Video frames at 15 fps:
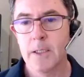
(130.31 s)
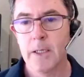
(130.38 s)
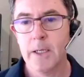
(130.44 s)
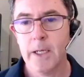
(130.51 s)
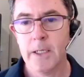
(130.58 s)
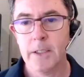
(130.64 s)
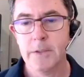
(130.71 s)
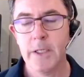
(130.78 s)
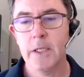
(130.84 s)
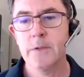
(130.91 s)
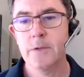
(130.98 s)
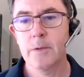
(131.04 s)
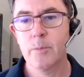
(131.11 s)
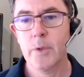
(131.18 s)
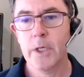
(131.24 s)
and it
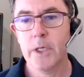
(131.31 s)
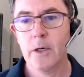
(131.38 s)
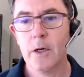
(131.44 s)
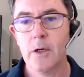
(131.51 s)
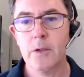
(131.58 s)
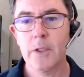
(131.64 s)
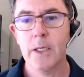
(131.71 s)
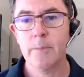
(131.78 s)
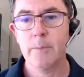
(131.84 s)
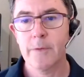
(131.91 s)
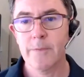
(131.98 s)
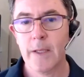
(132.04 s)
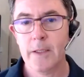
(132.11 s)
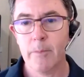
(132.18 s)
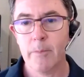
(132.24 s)
tends to bring a whole heap
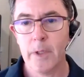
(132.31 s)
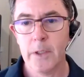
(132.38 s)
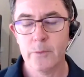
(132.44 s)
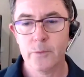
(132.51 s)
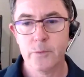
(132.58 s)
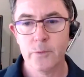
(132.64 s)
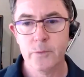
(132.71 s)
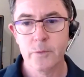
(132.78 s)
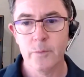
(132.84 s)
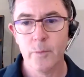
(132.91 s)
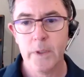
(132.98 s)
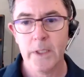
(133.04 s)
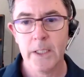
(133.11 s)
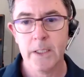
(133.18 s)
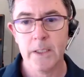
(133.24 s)
of other metals
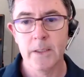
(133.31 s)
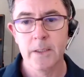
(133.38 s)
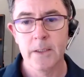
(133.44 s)
with it.